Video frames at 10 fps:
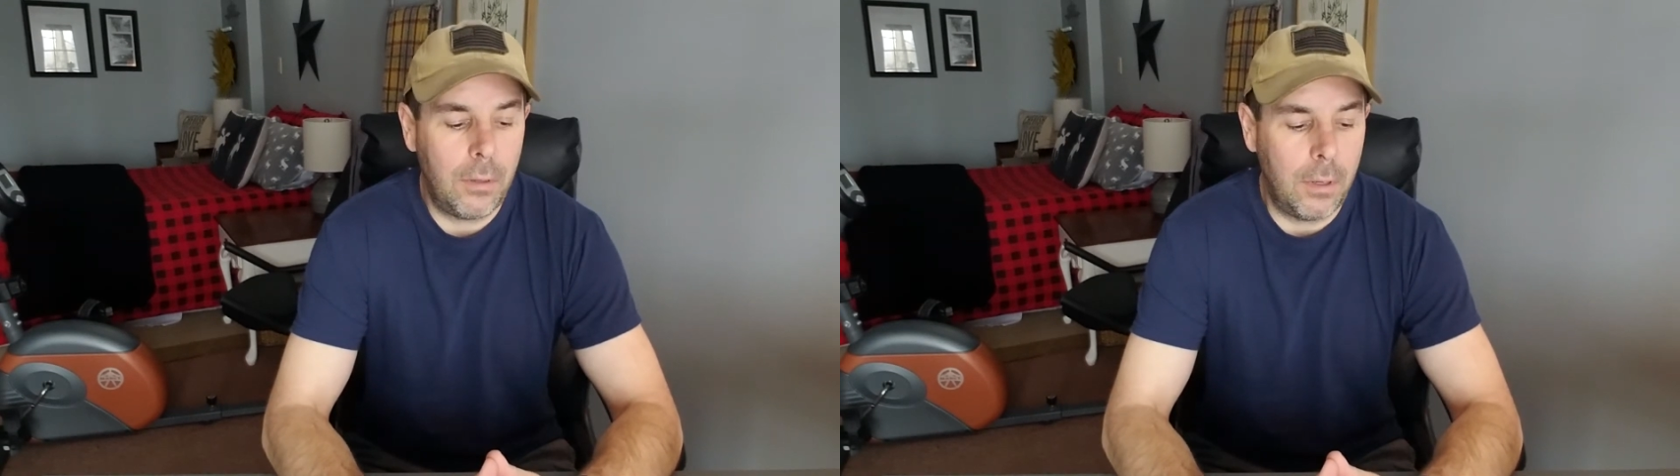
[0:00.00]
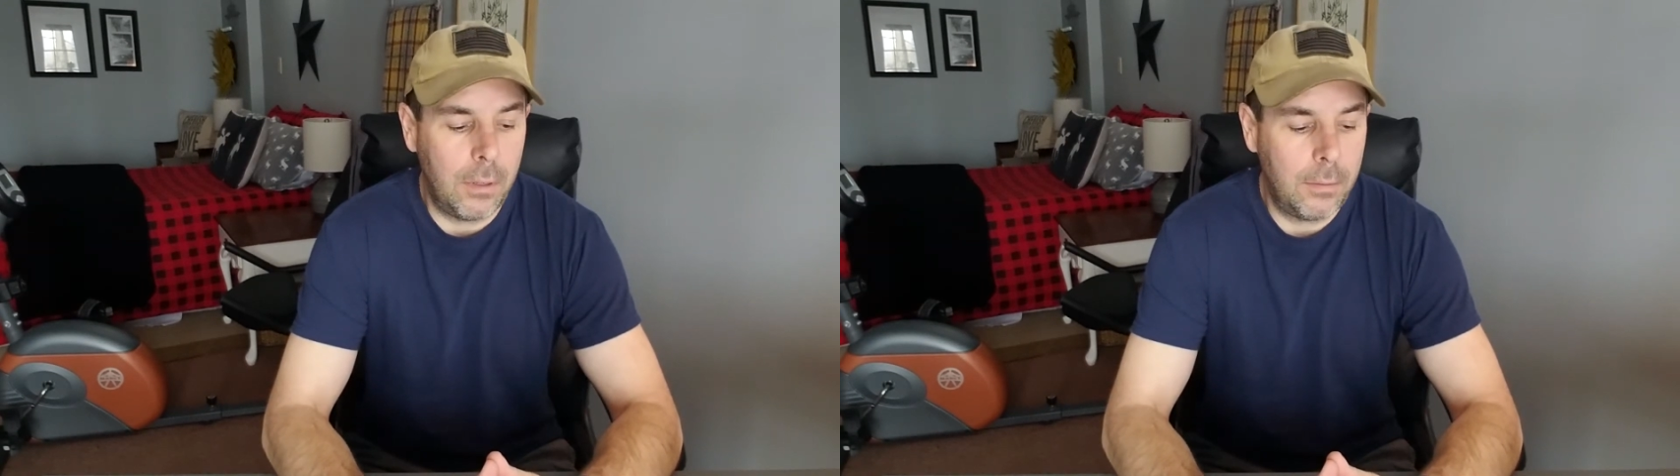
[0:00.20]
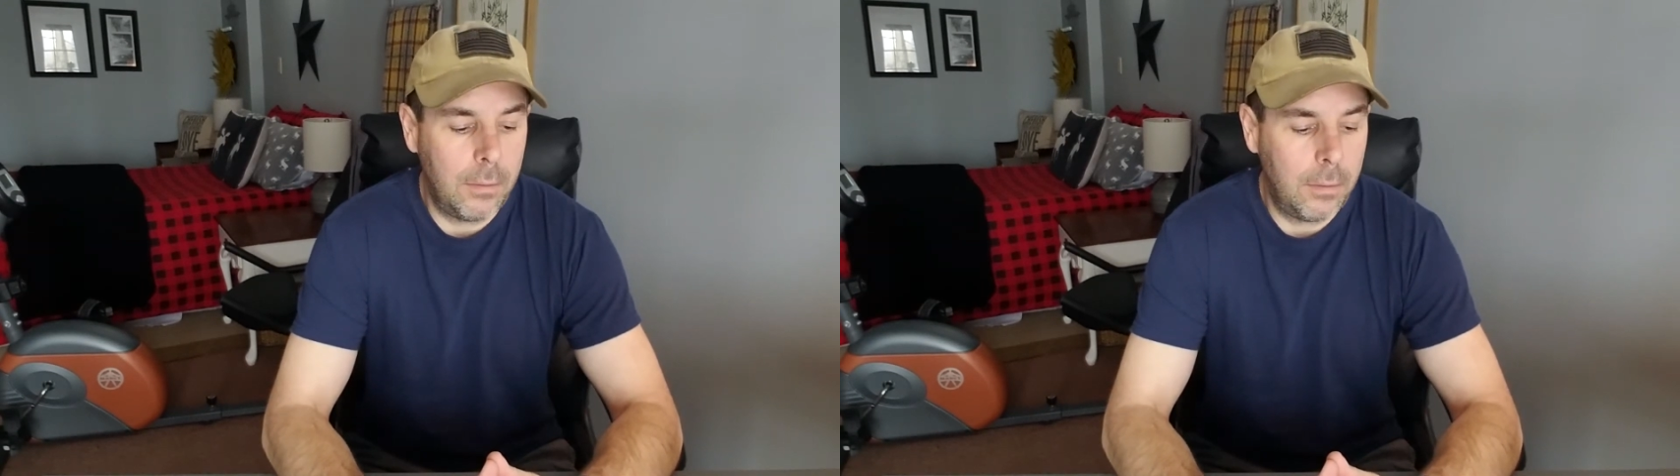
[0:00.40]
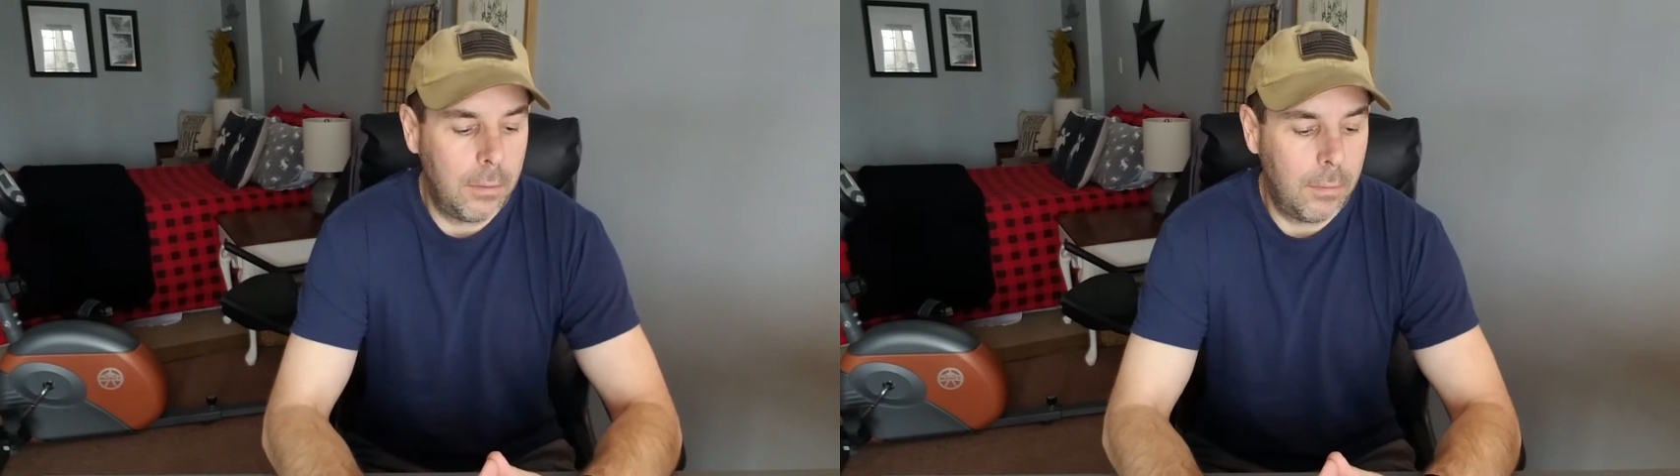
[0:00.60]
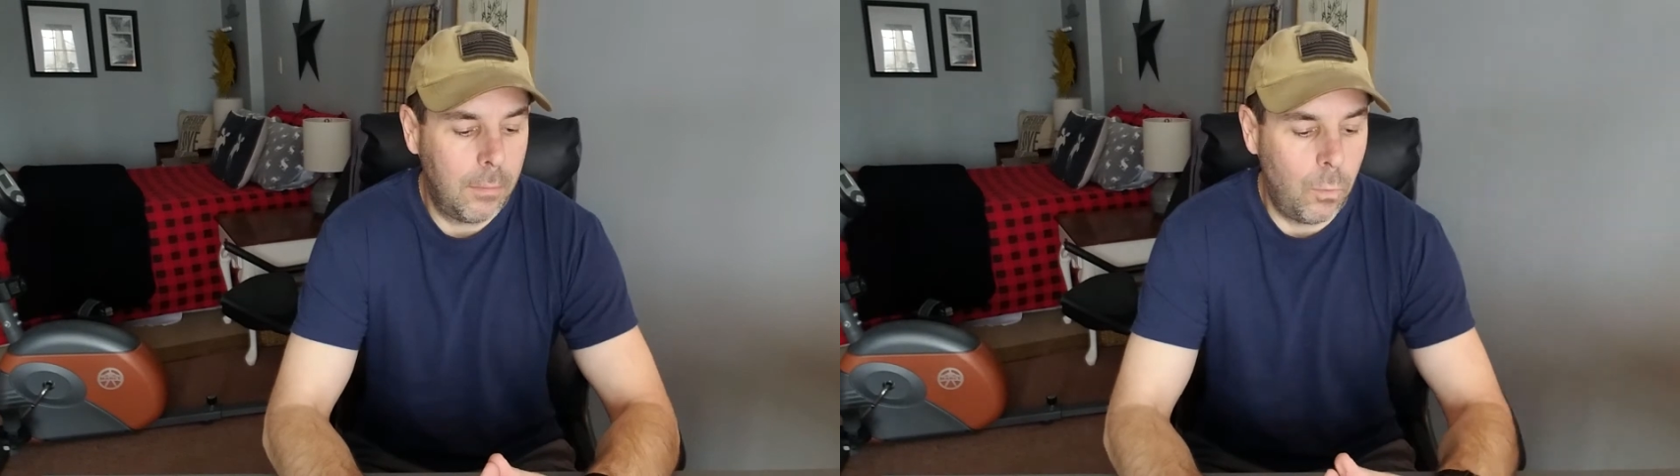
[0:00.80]
in the
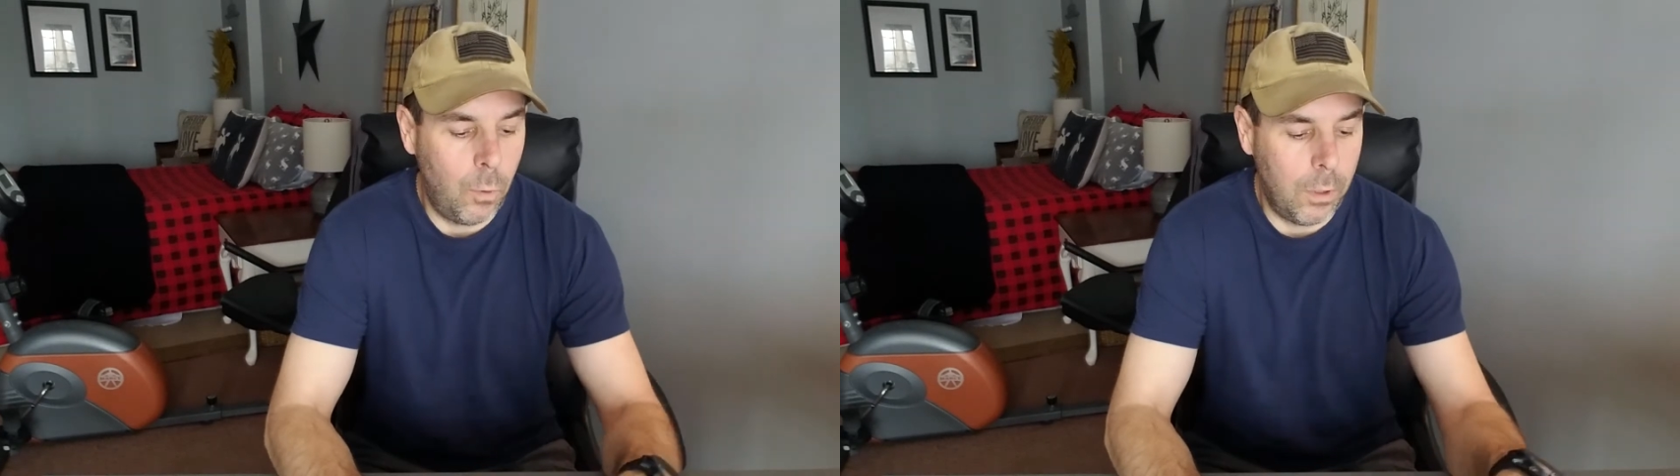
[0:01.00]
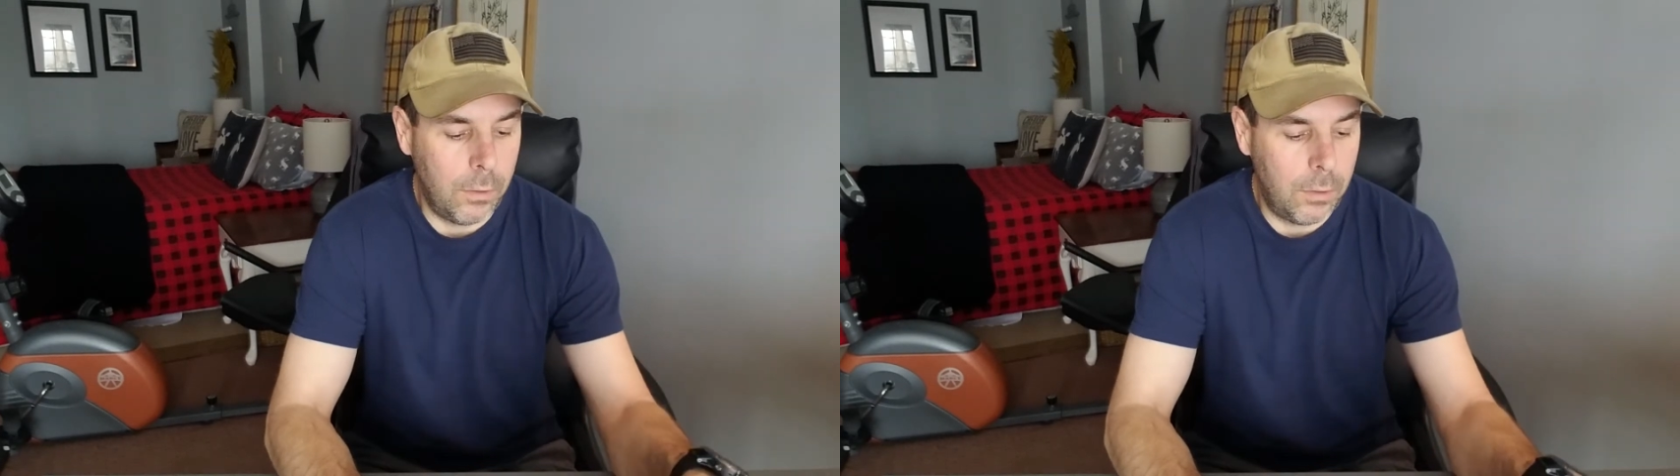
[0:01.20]
woods.